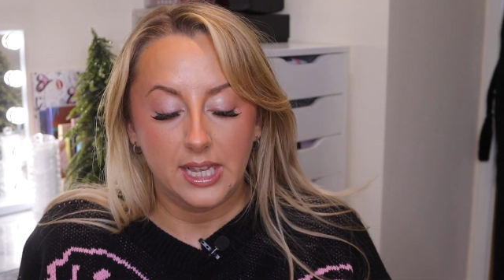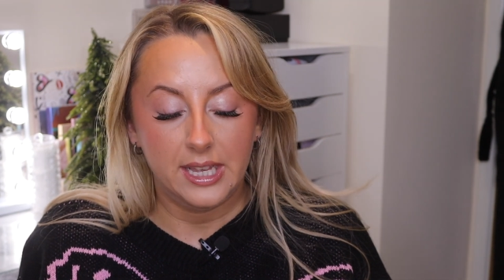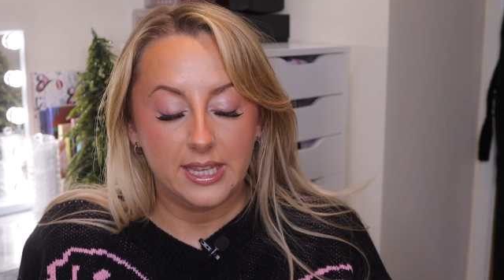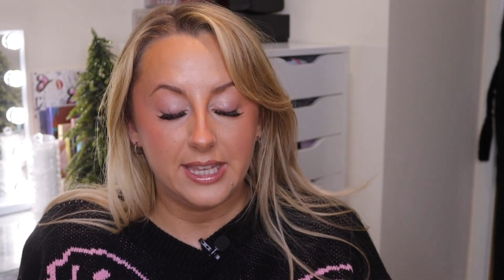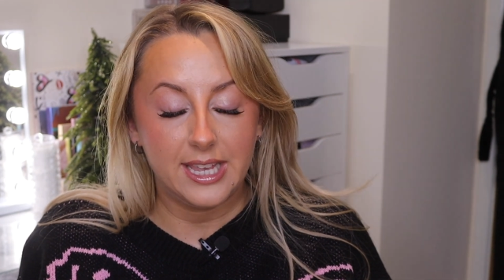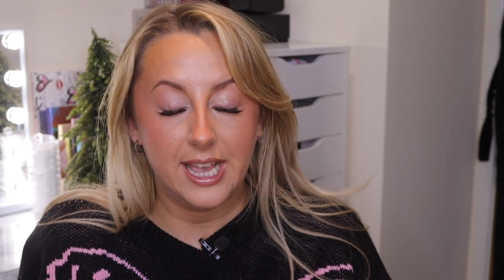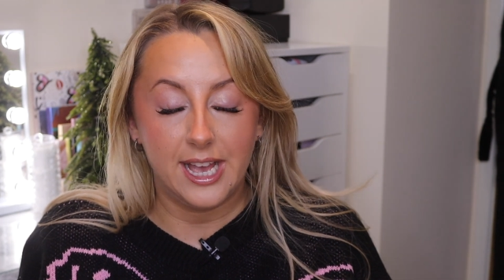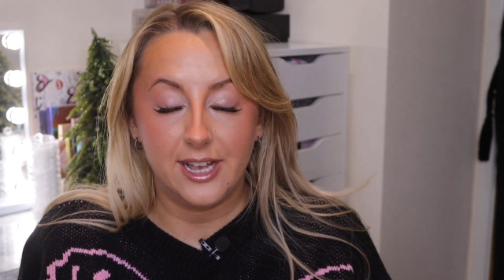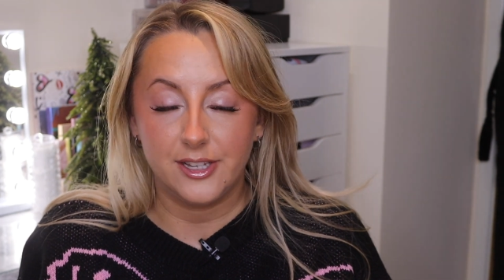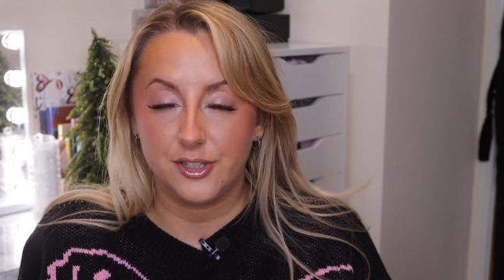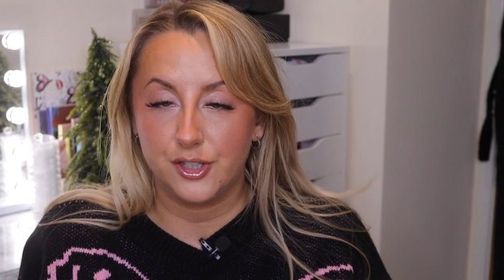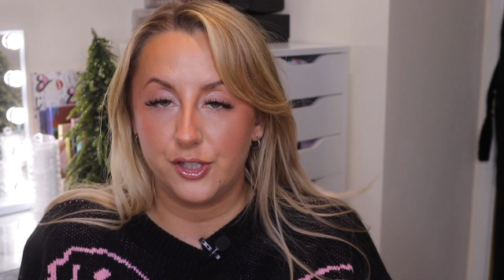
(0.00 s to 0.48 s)

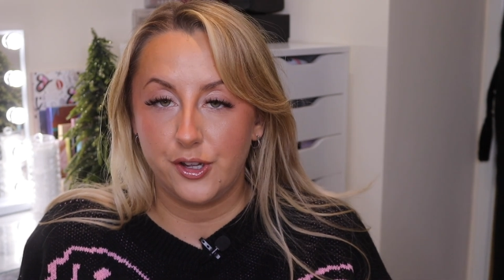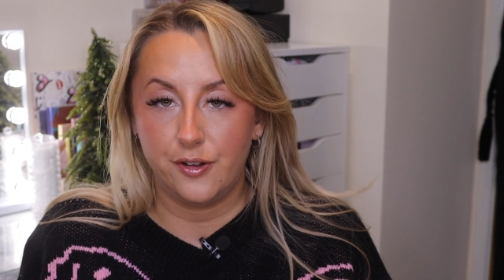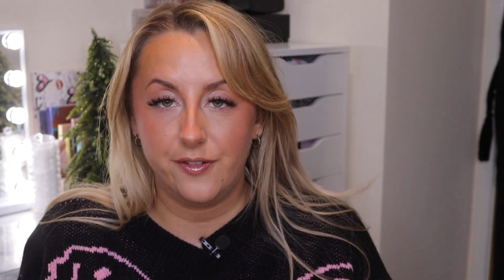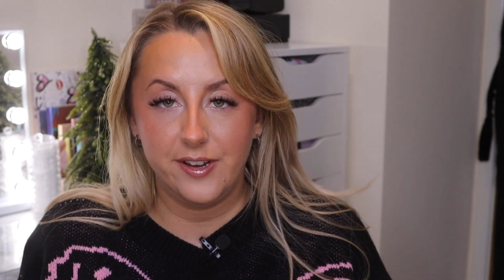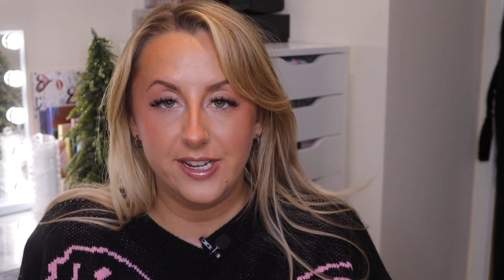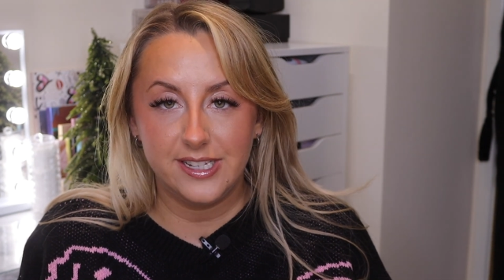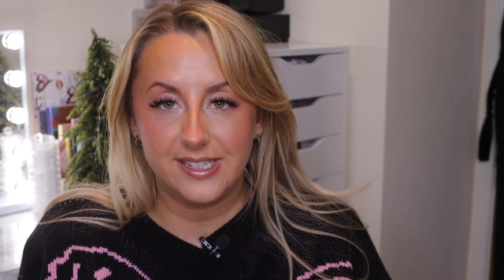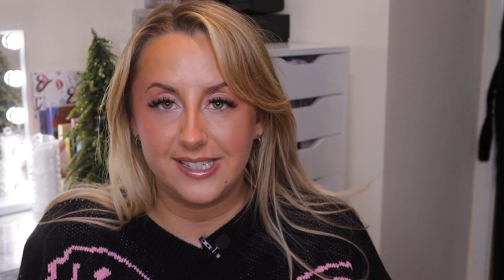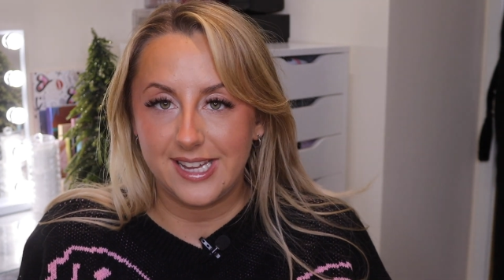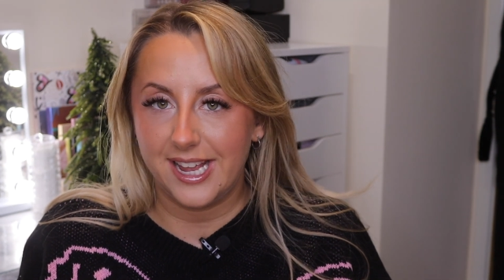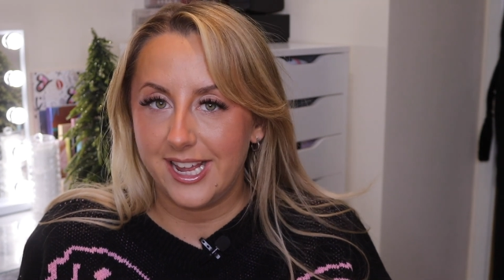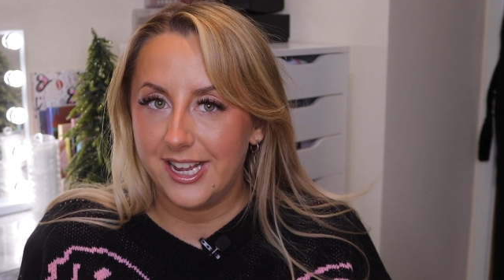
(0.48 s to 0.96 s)
yeah, sorry
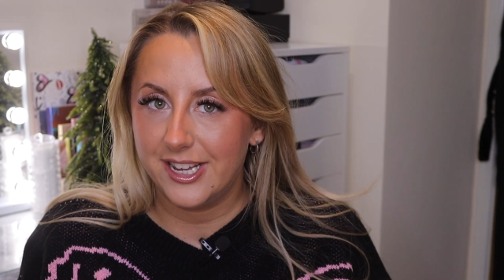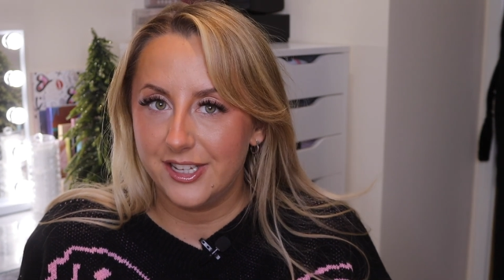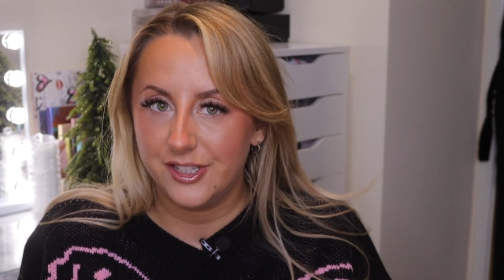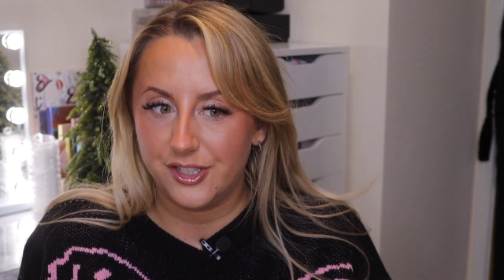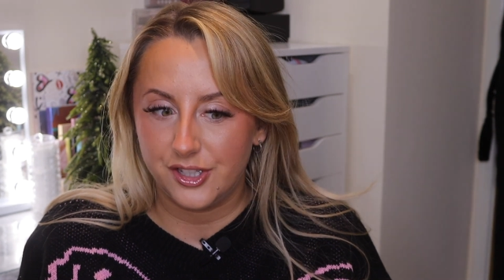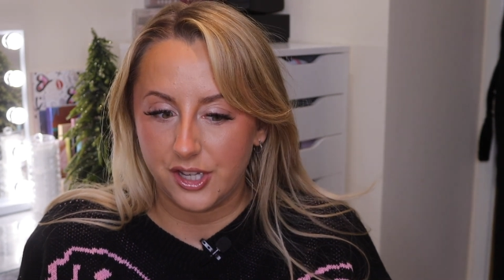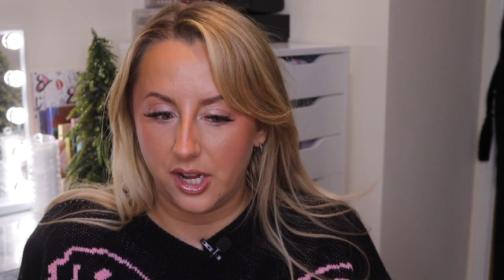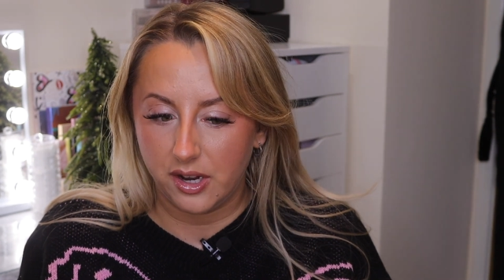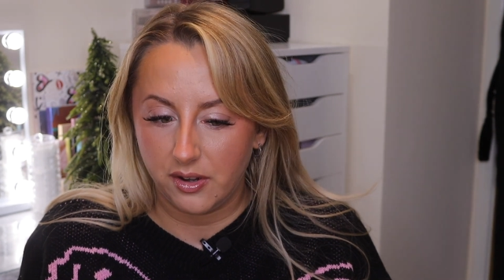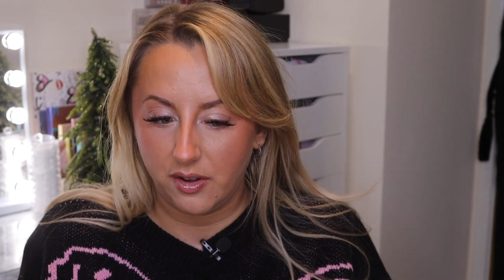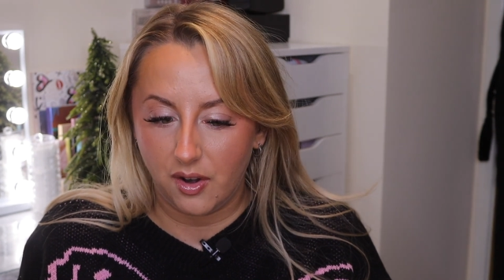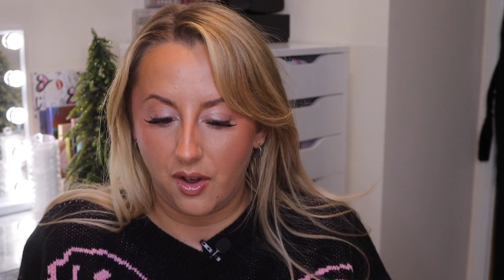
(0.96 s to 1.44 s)
it's taking
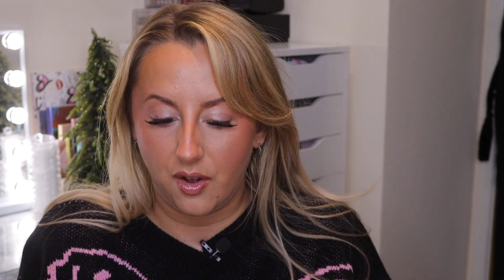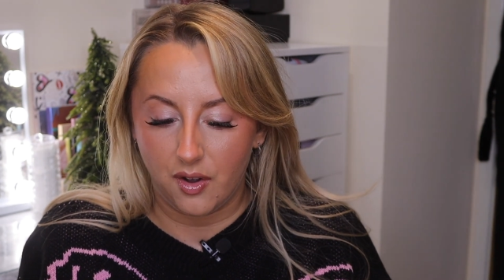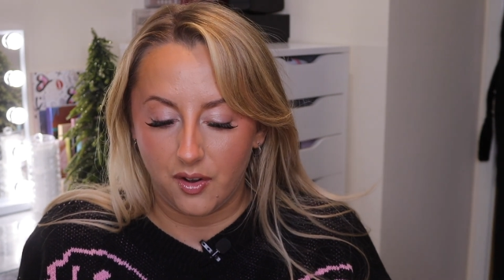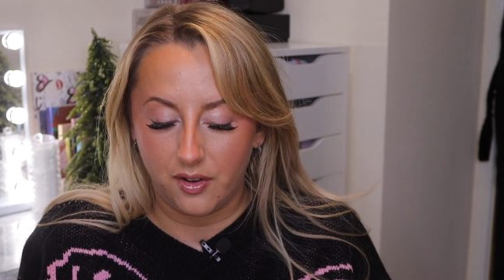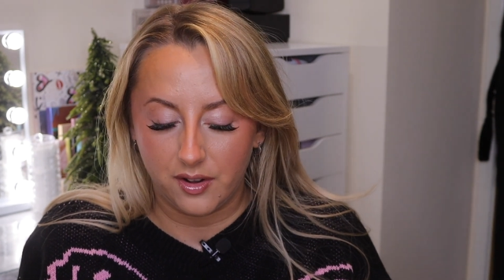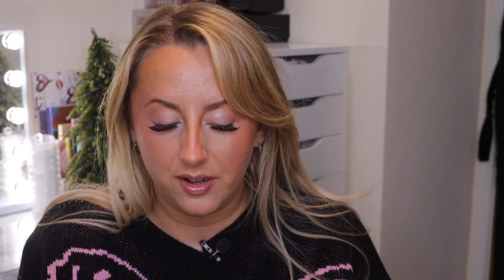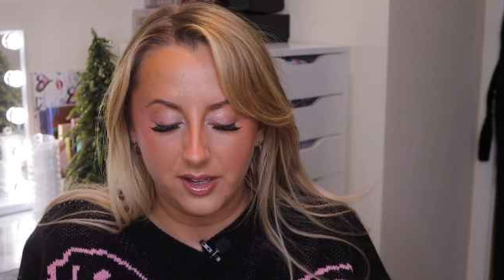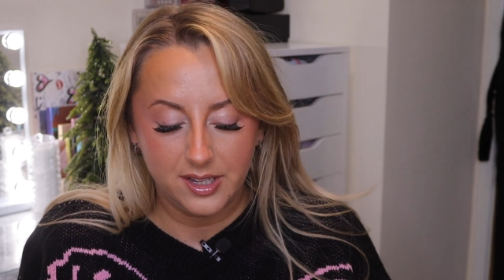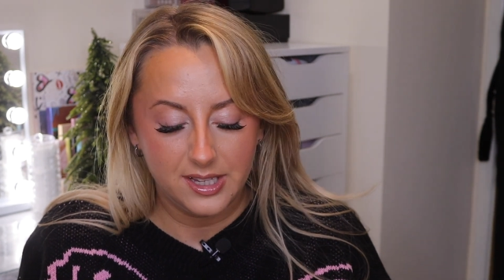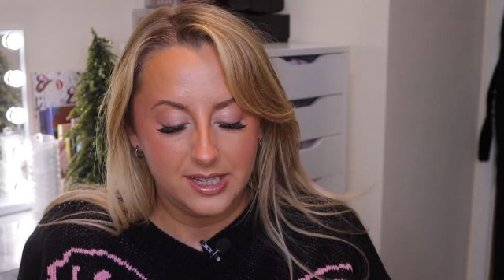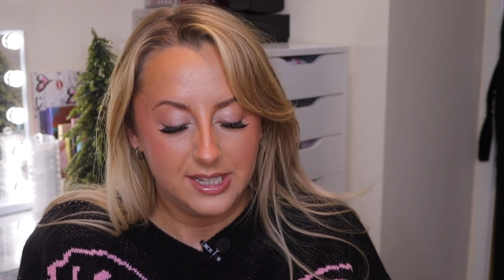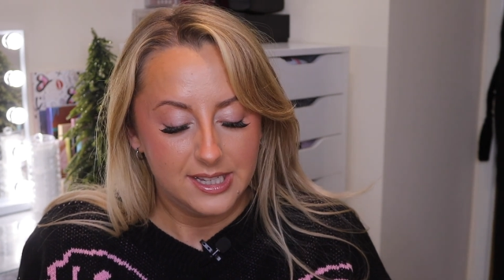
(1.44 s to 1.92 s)
so
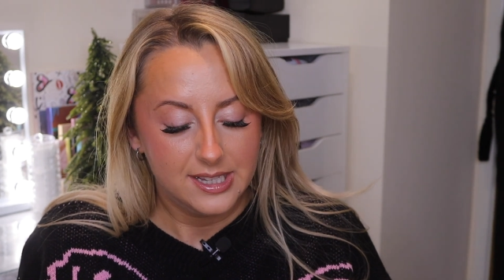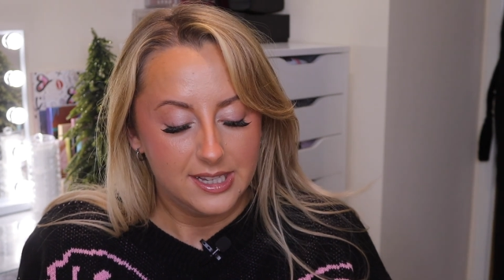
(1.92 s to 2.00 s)
long.